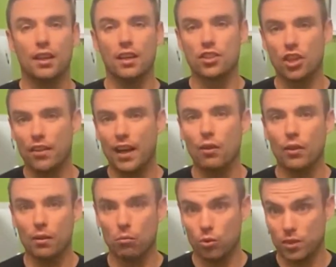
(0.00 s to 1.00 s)
And so that
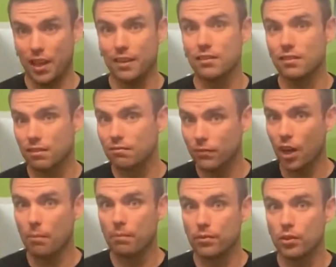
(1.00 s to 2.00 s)
then will tend, you
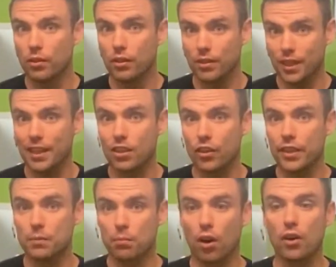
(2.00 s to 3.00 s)
know, to
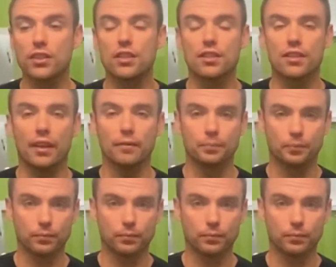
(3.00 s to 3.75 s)
decrease prices then.